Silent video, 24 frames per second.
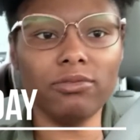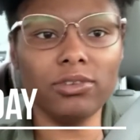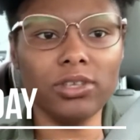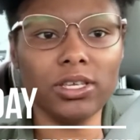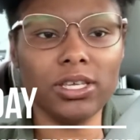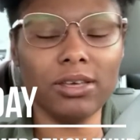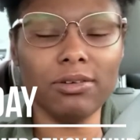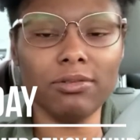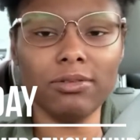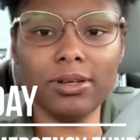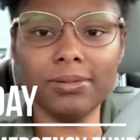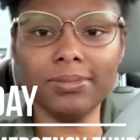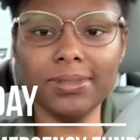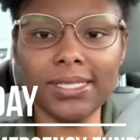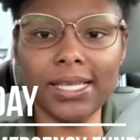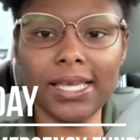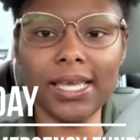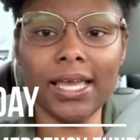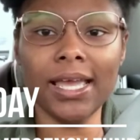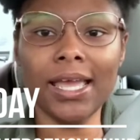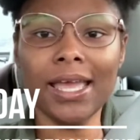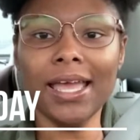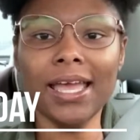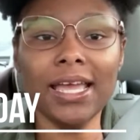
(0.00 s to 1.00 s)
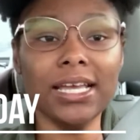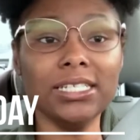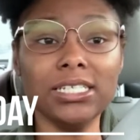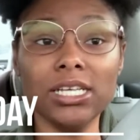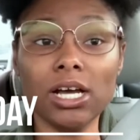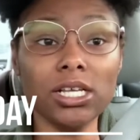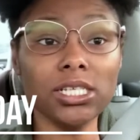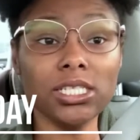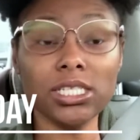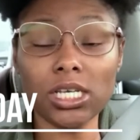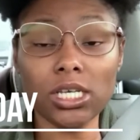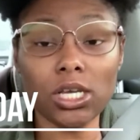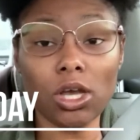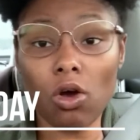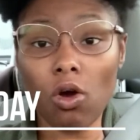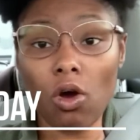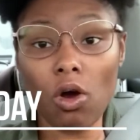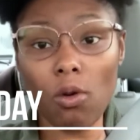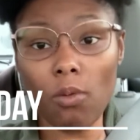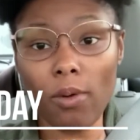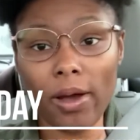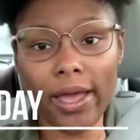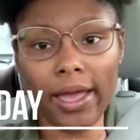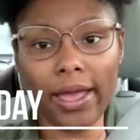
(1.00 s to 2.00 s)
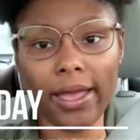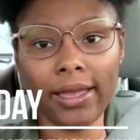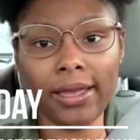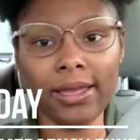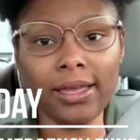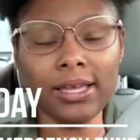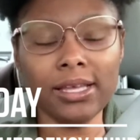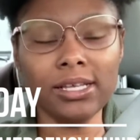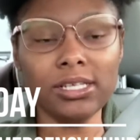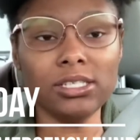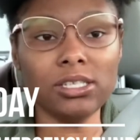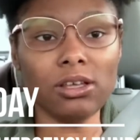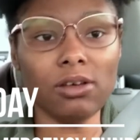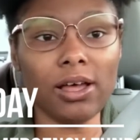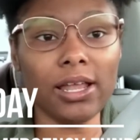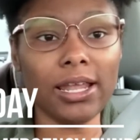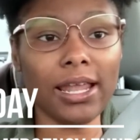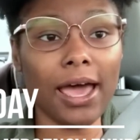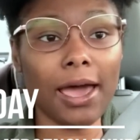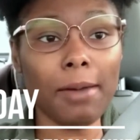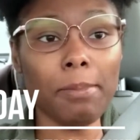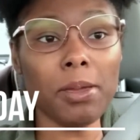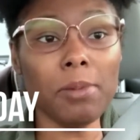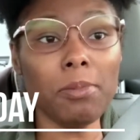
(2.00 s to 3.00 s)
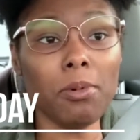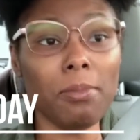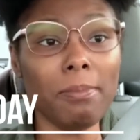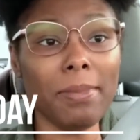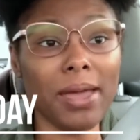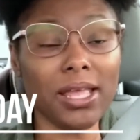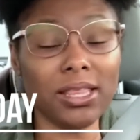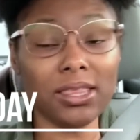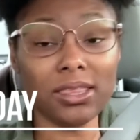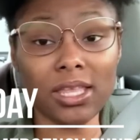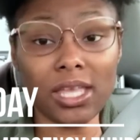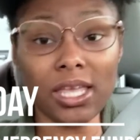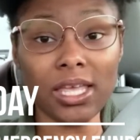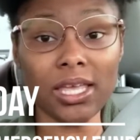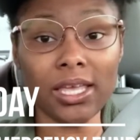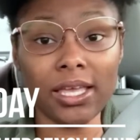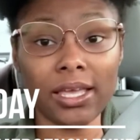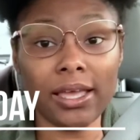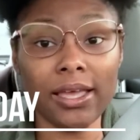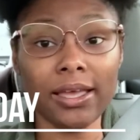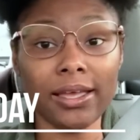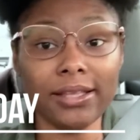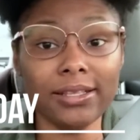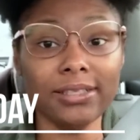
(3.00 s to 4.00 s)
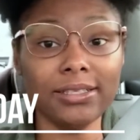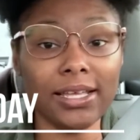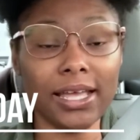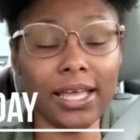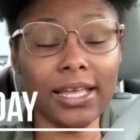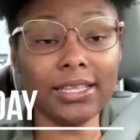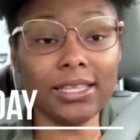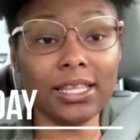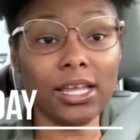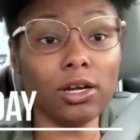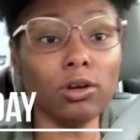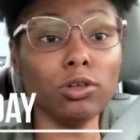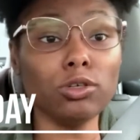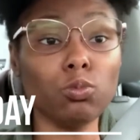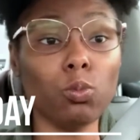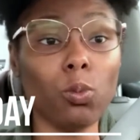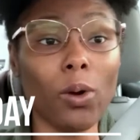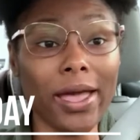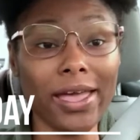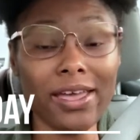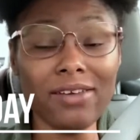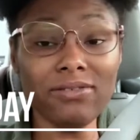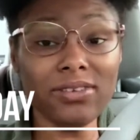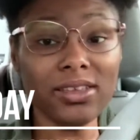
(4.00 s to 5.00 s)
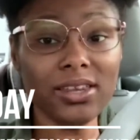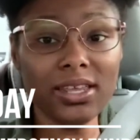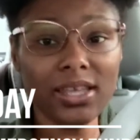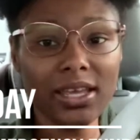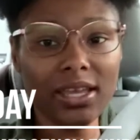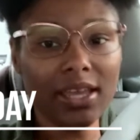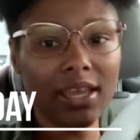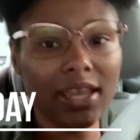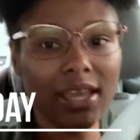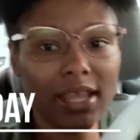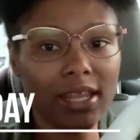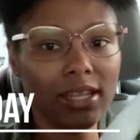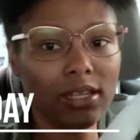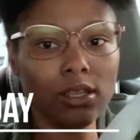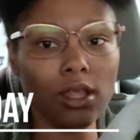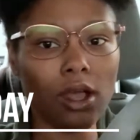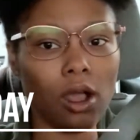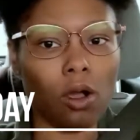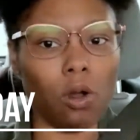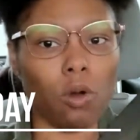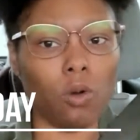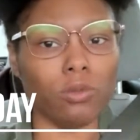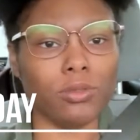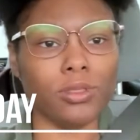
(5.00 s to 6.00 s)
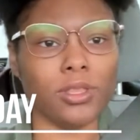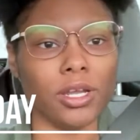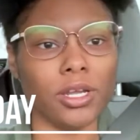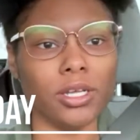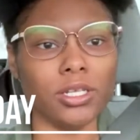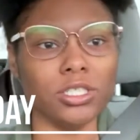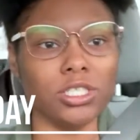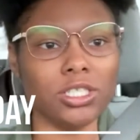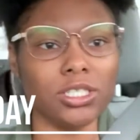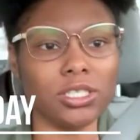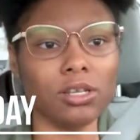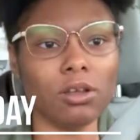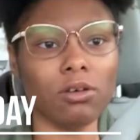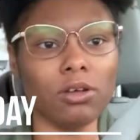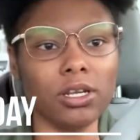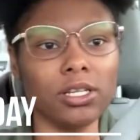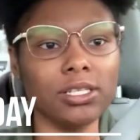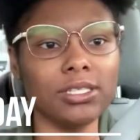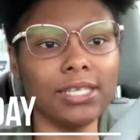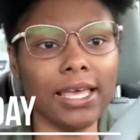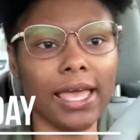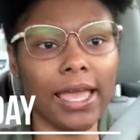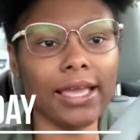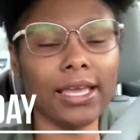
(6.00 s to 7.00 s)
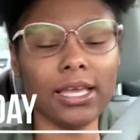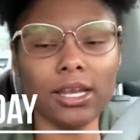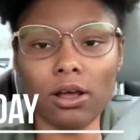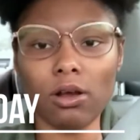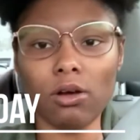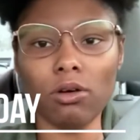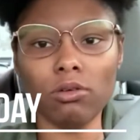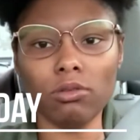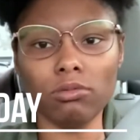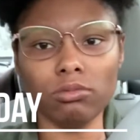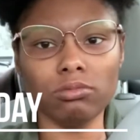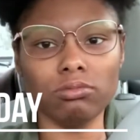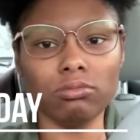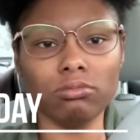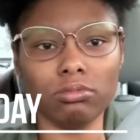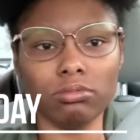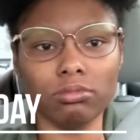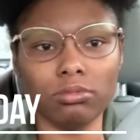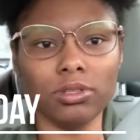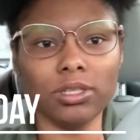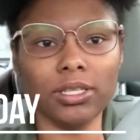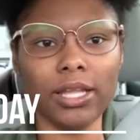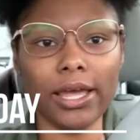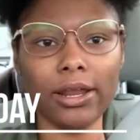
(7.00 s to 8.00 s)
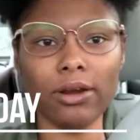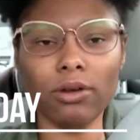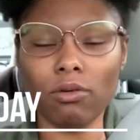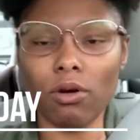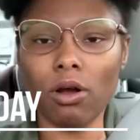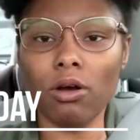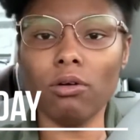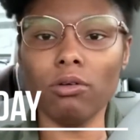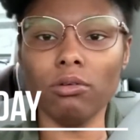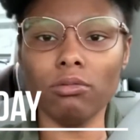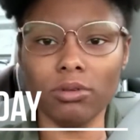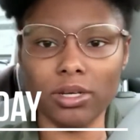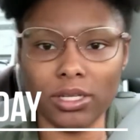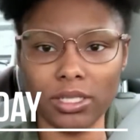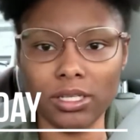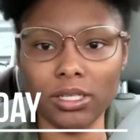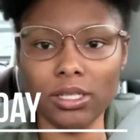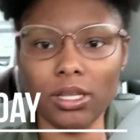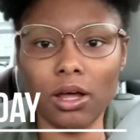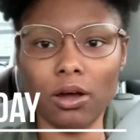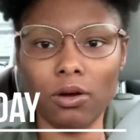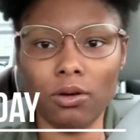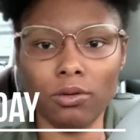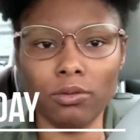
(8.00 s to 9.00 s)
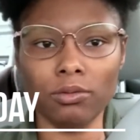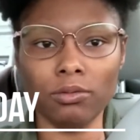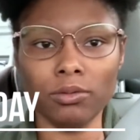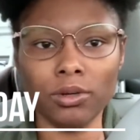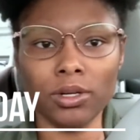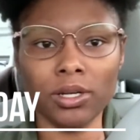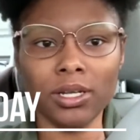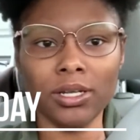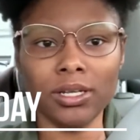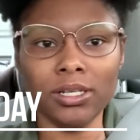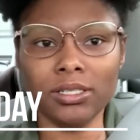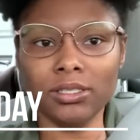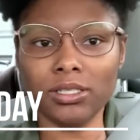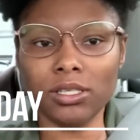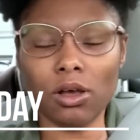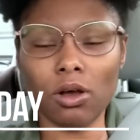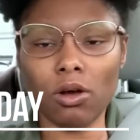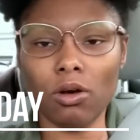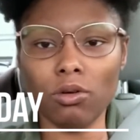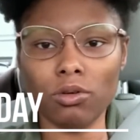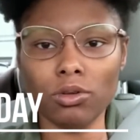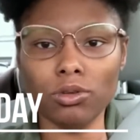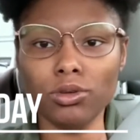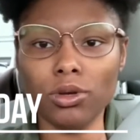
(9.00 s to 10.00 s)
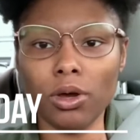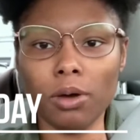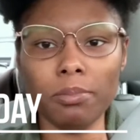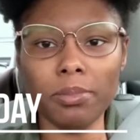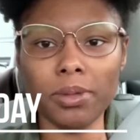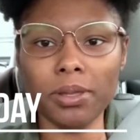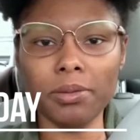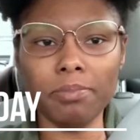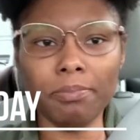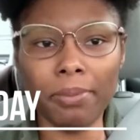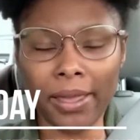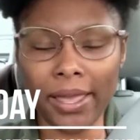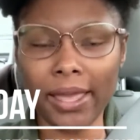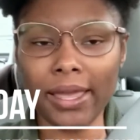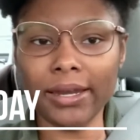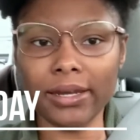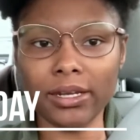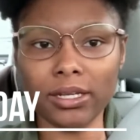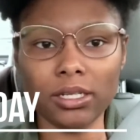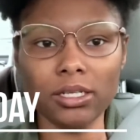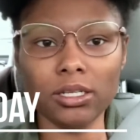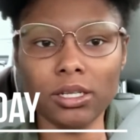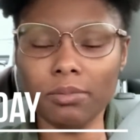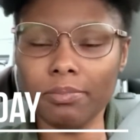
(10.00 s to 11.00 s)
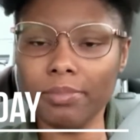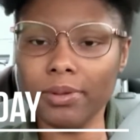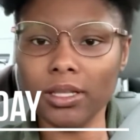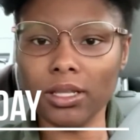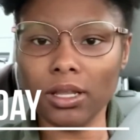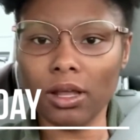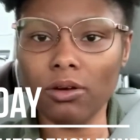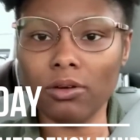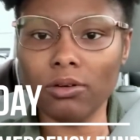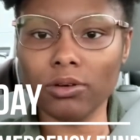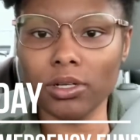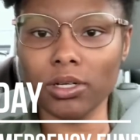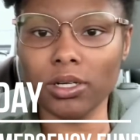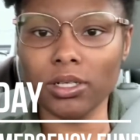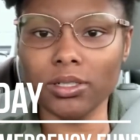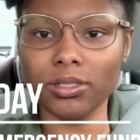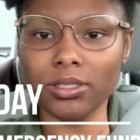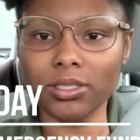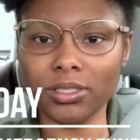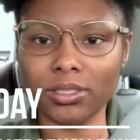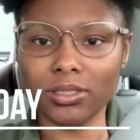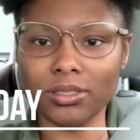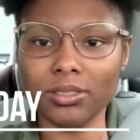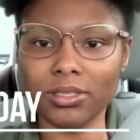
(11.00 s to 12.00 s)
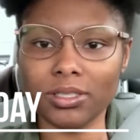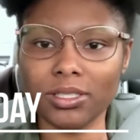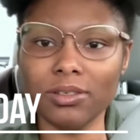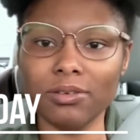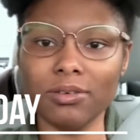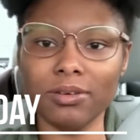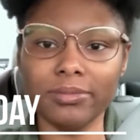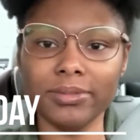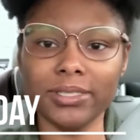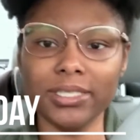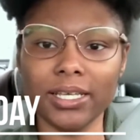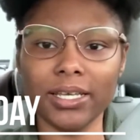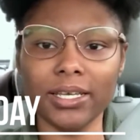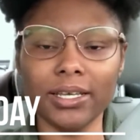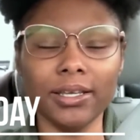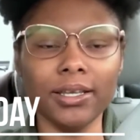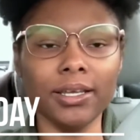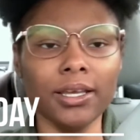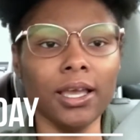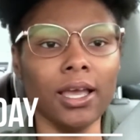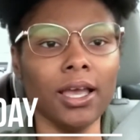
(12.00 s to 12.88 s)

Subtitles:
You get what I'm saying? It doesn't go away. So a lot of people may think that they're waiving it, and no, they're just gonna tack it on later on in the loan. So you're gonna be paying it a little bit longer. You see what I'm saying?